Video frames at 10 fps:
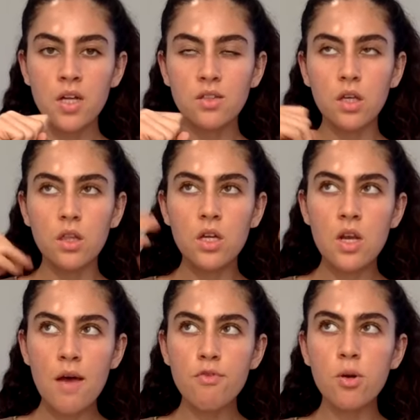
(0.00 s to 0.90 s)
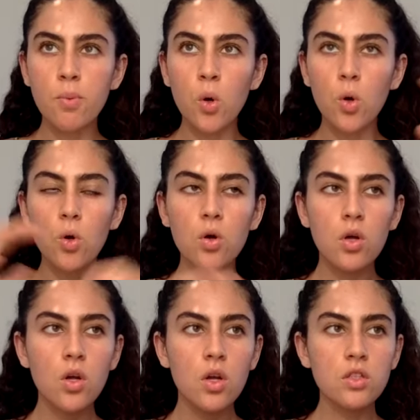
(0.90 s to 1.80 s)
It's like the inevitable
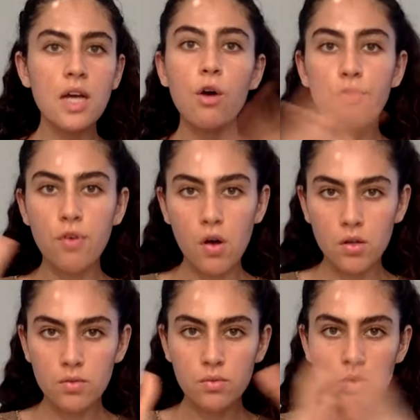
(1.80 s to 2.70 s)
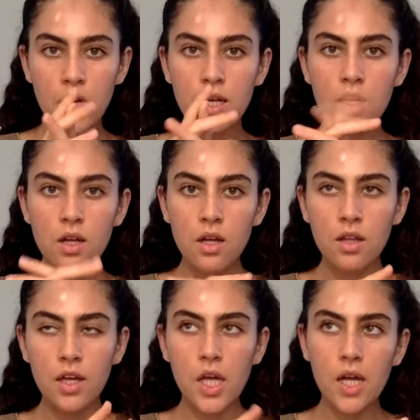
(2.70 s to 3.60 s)
downfall, right?
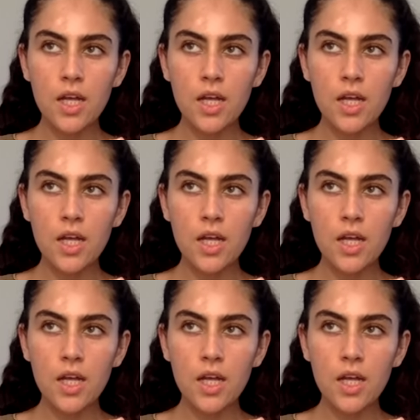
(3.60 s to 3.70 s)
Like,